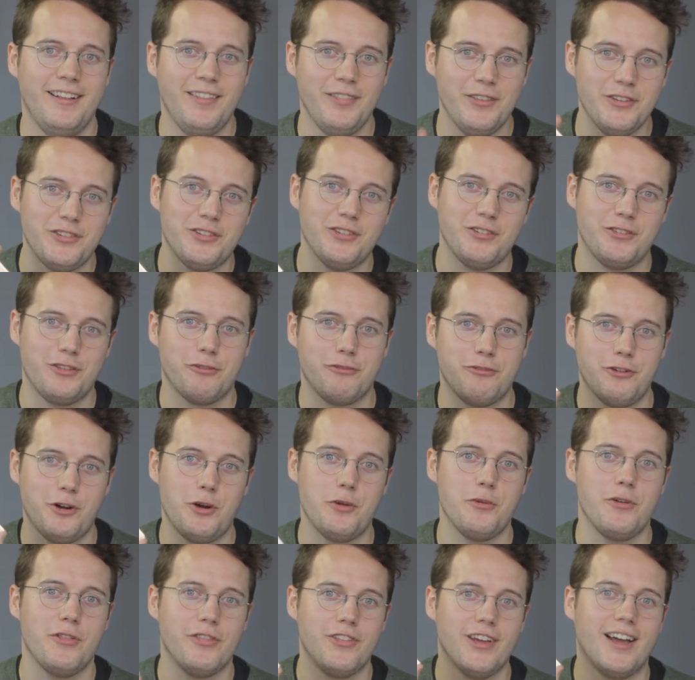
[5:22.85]
This is the
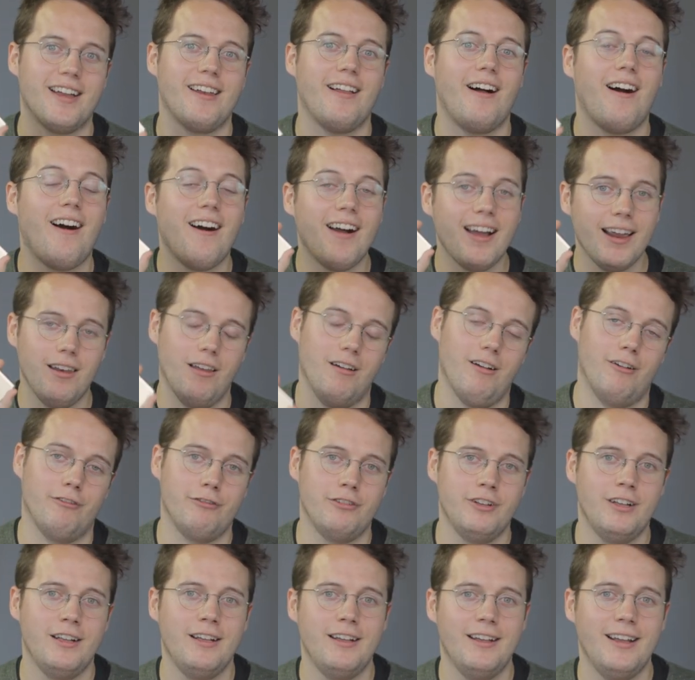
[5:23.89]
phone that I love,
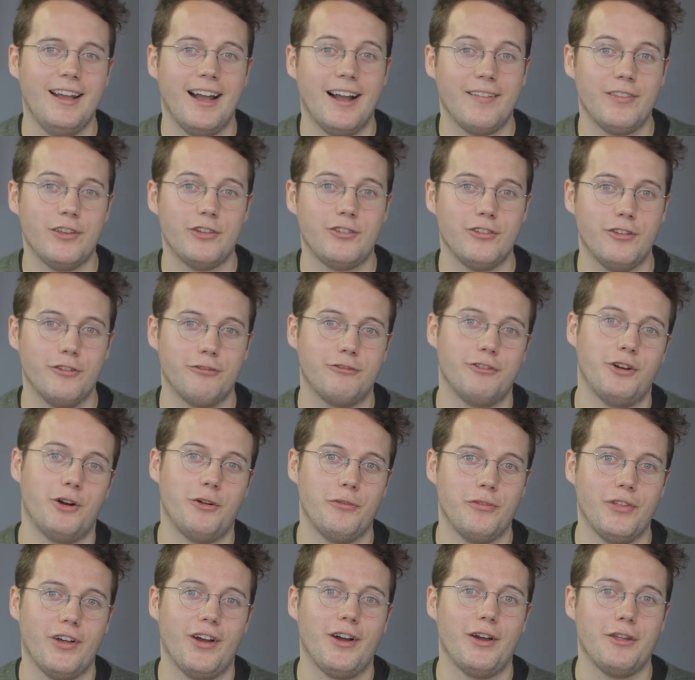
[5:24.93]
and this is the
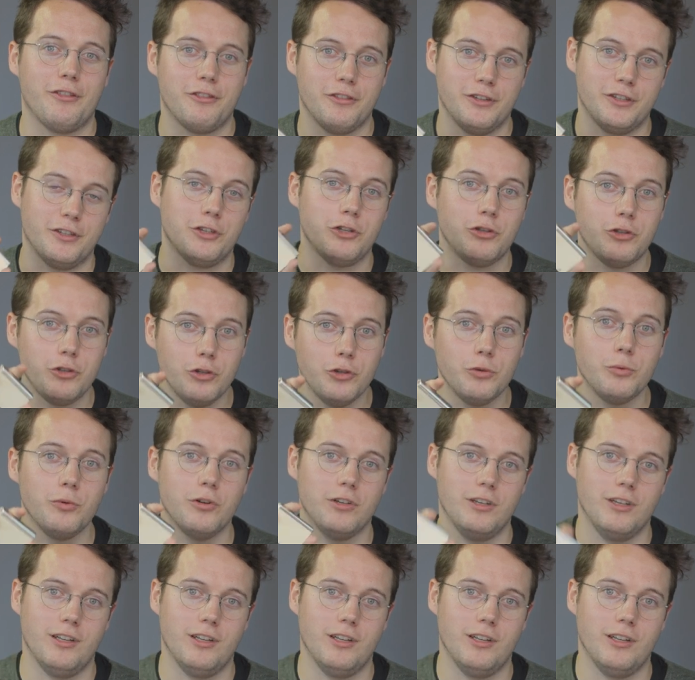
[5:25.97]
phone that I think you will